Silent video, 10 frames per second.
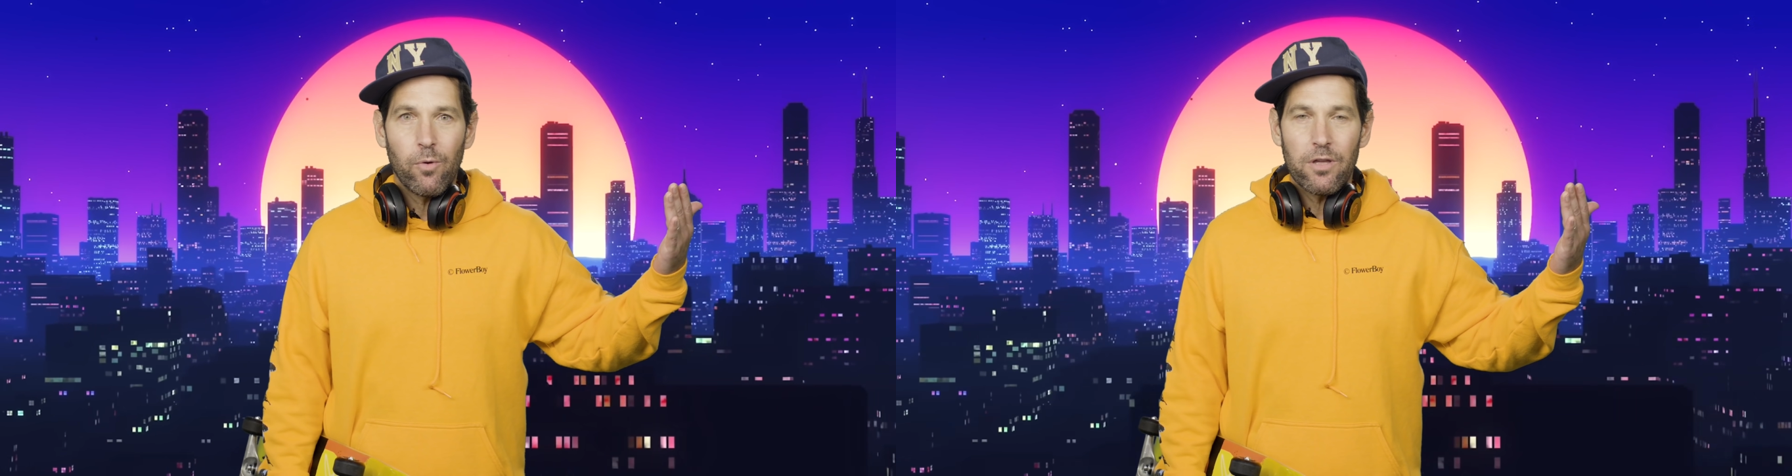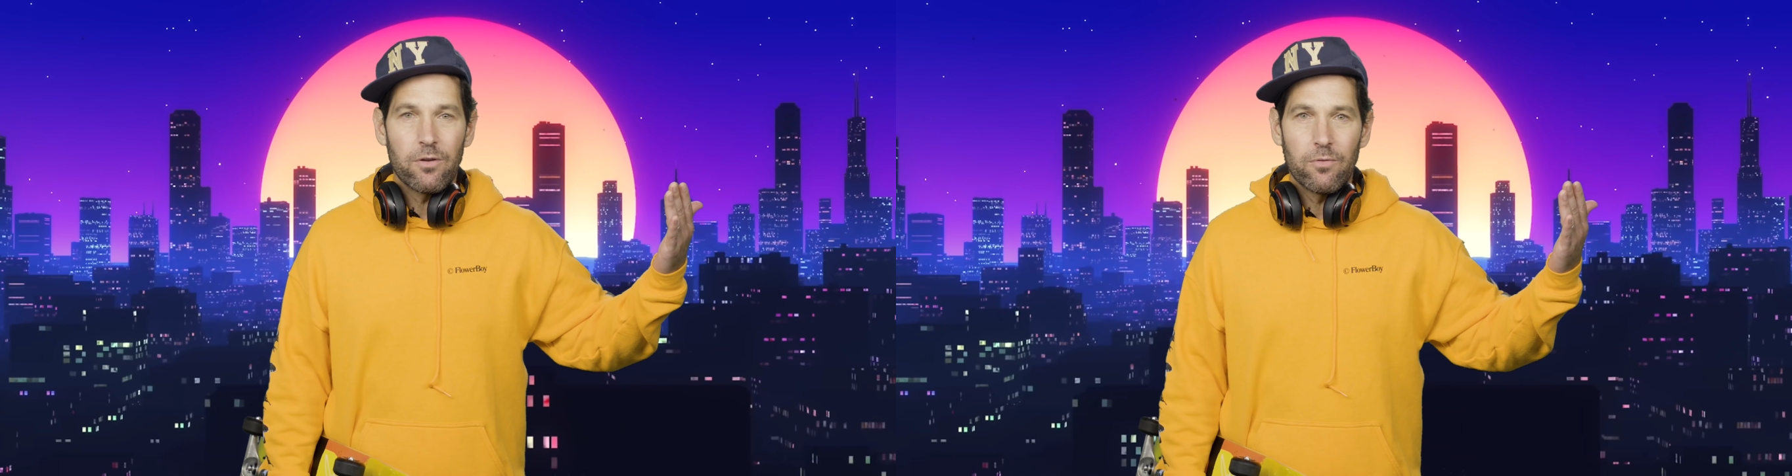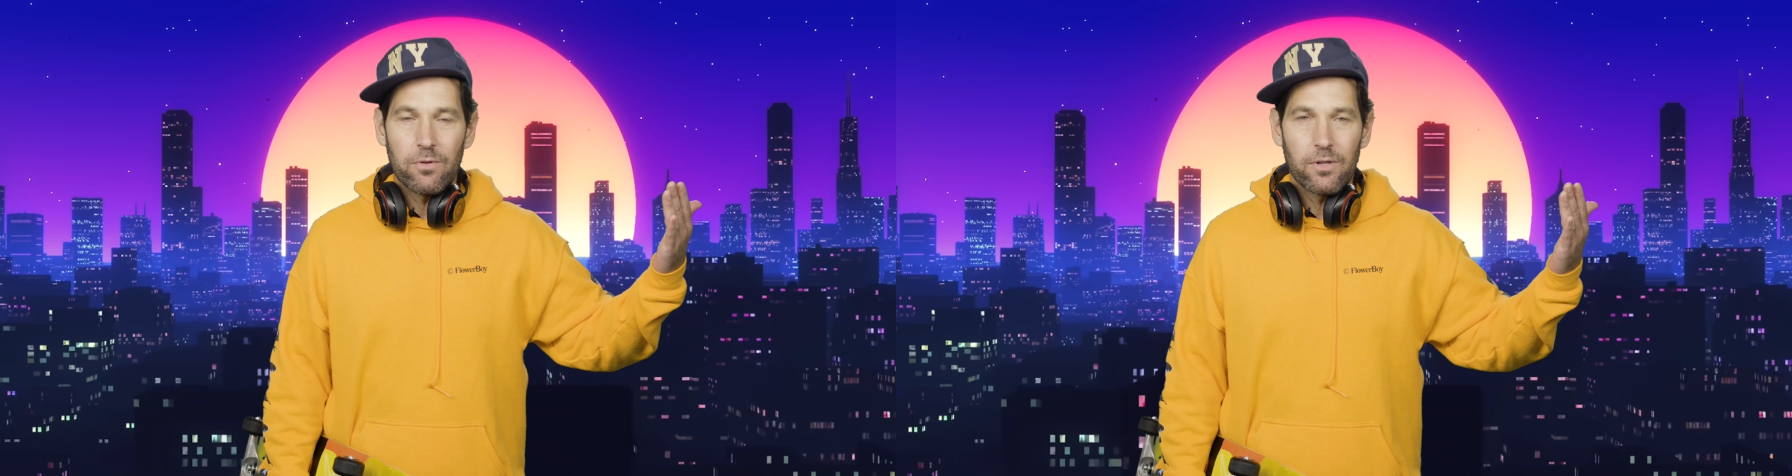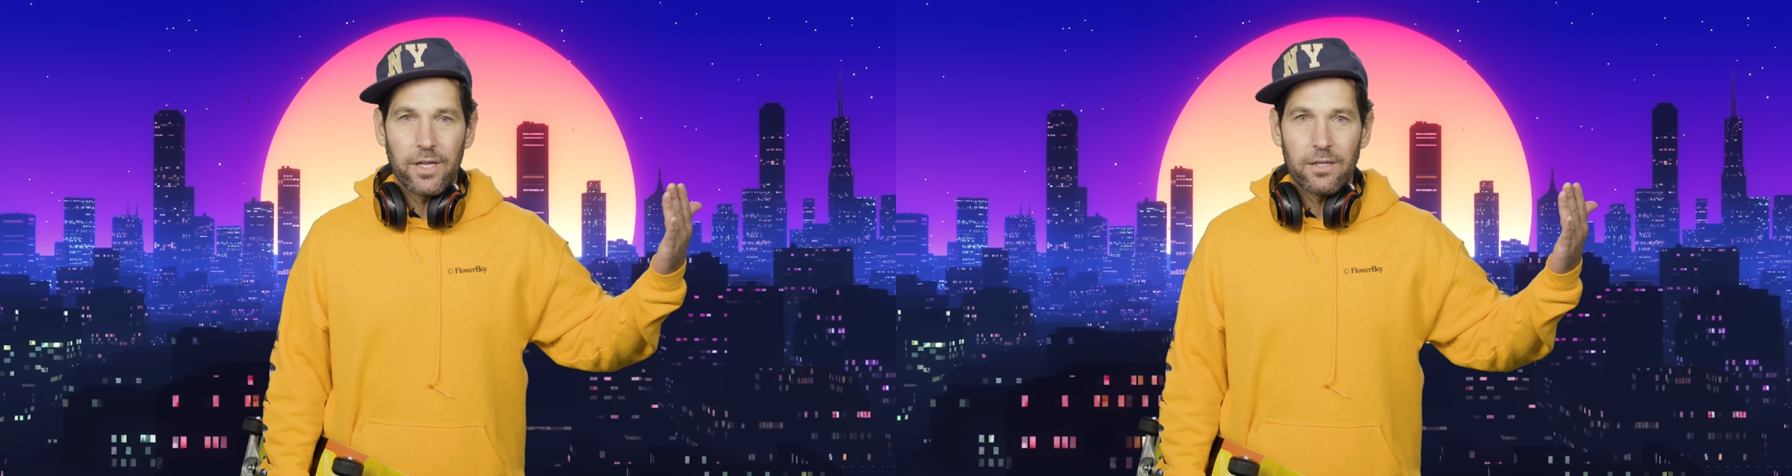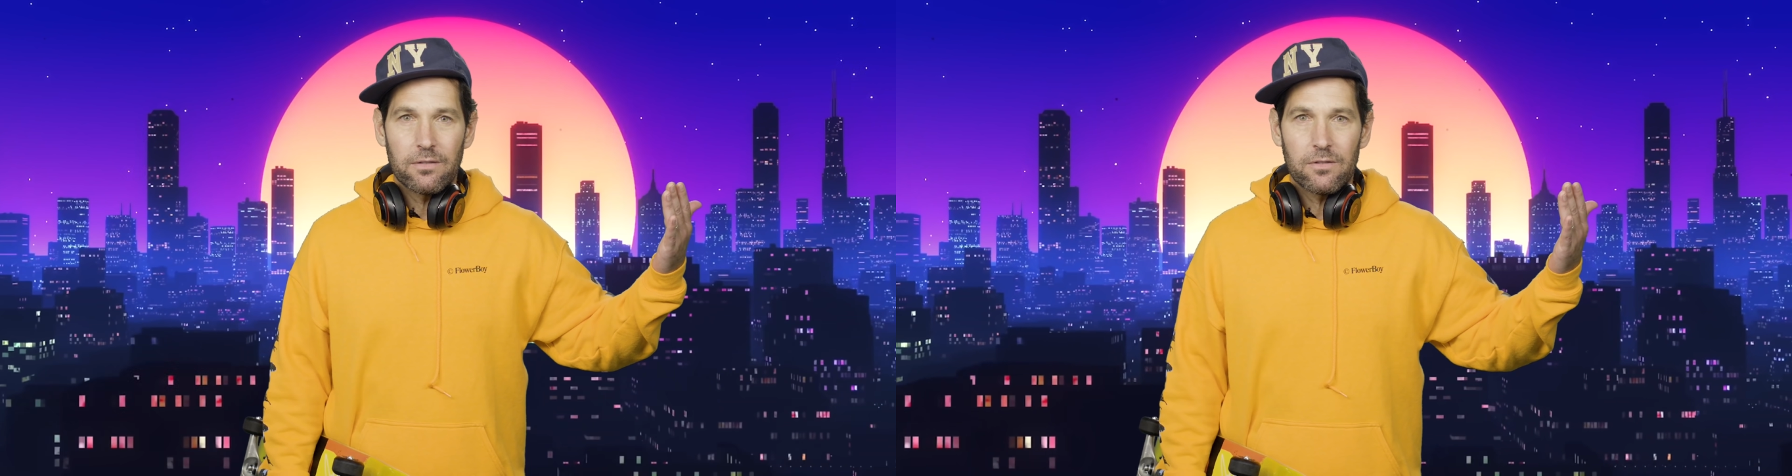What are you,
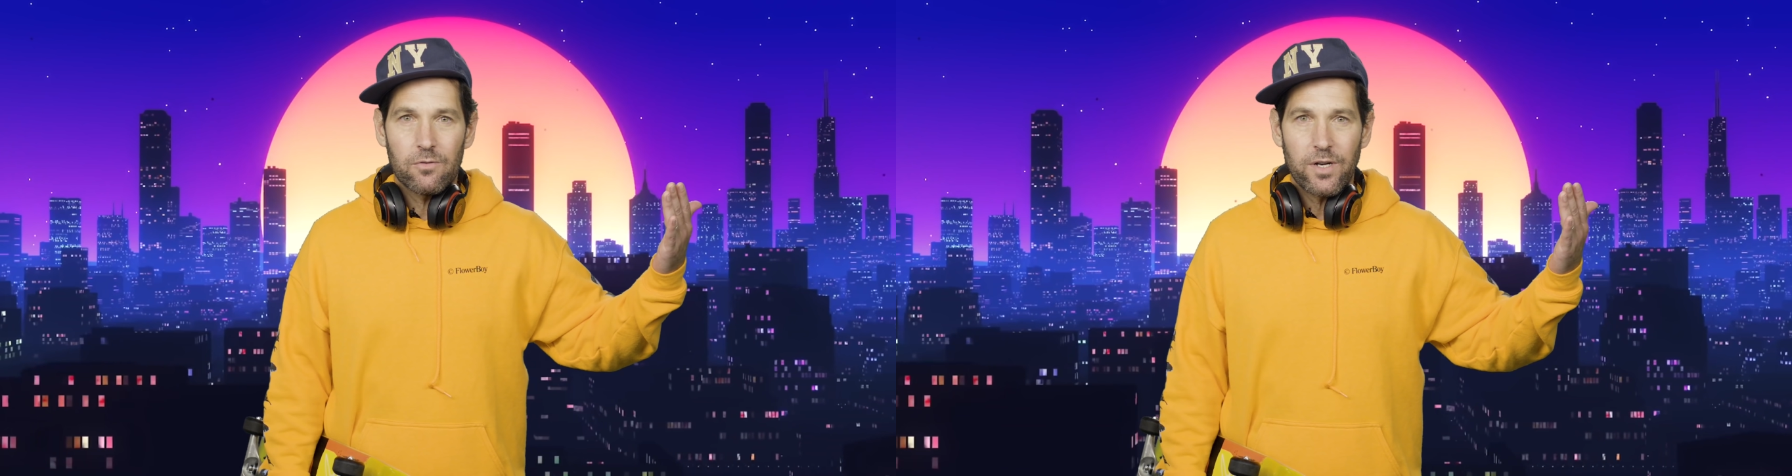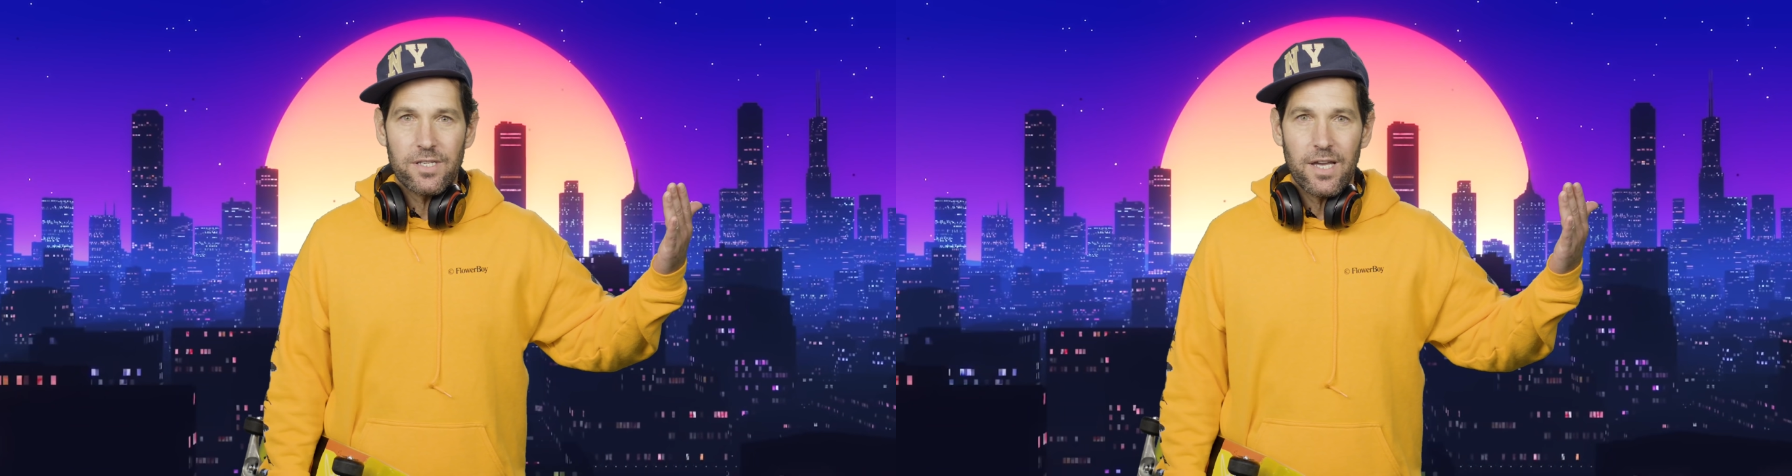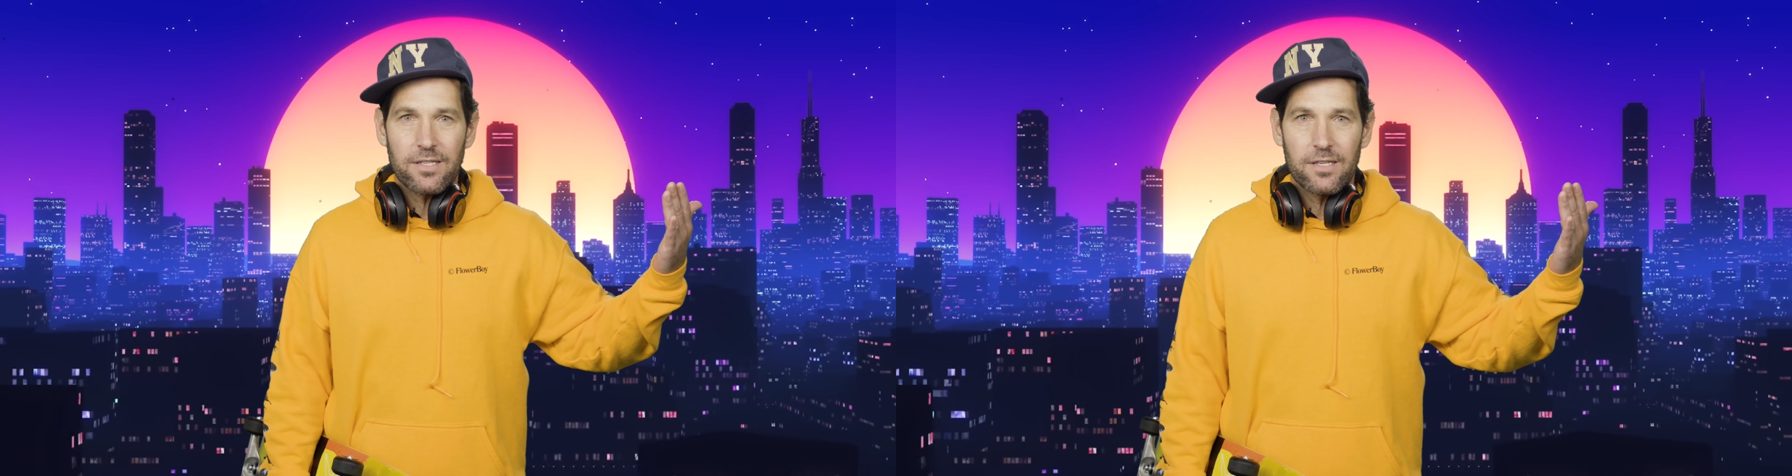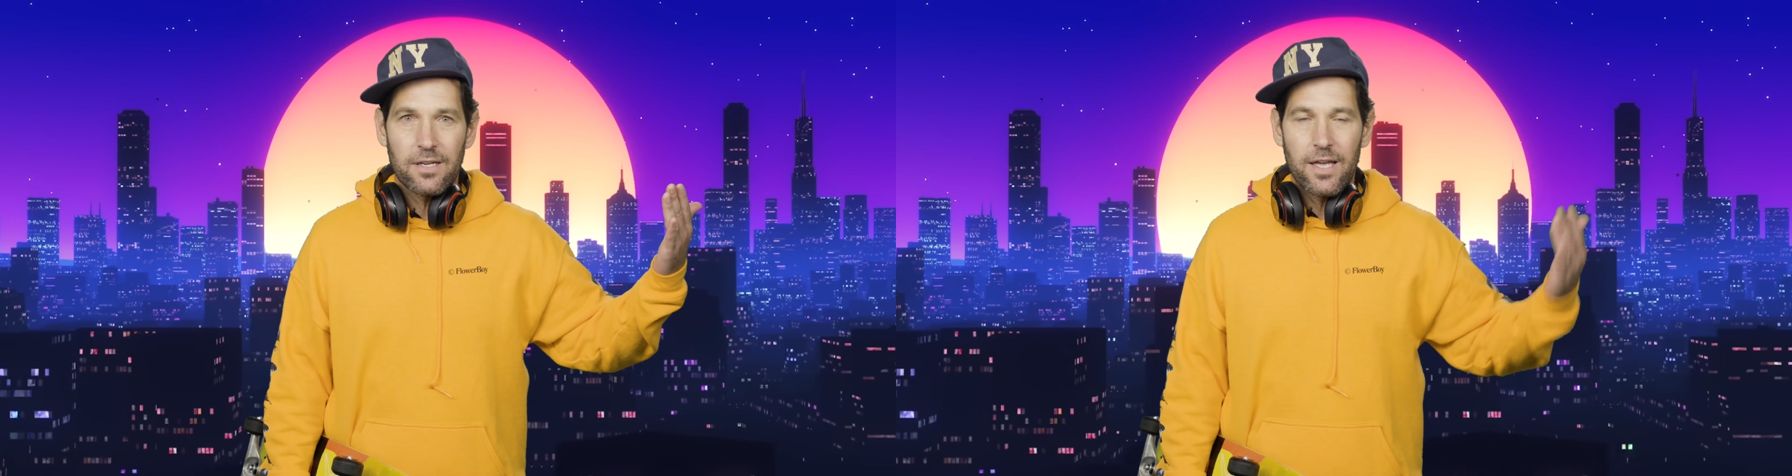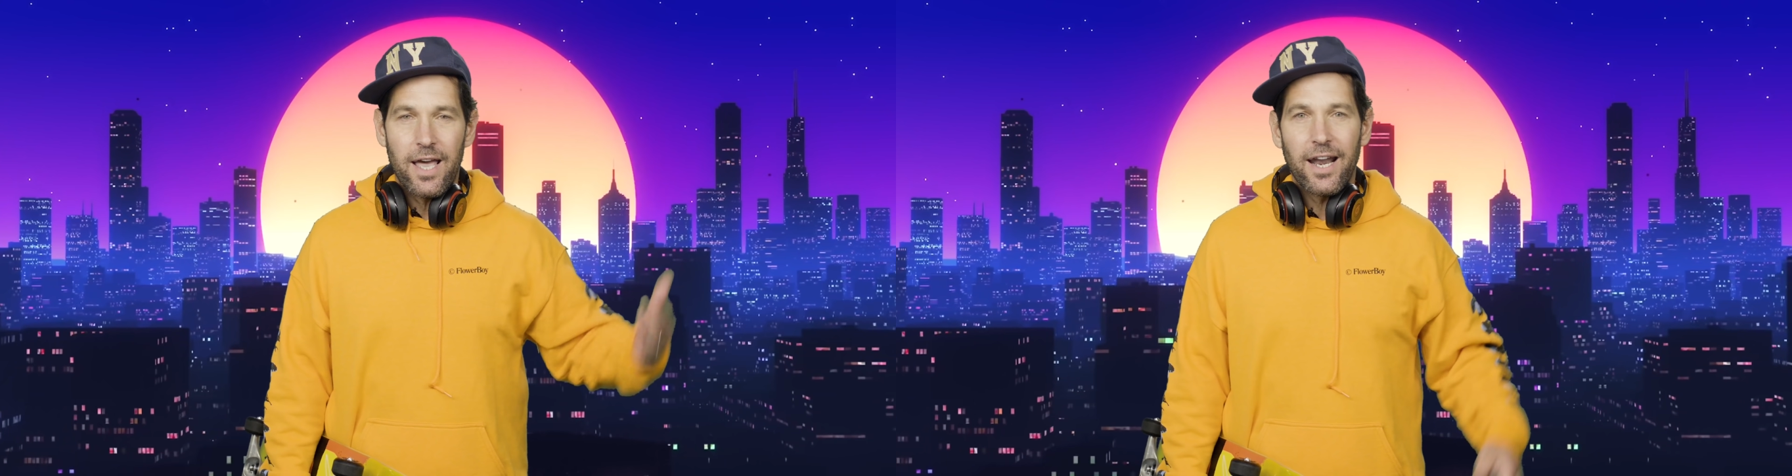like 26?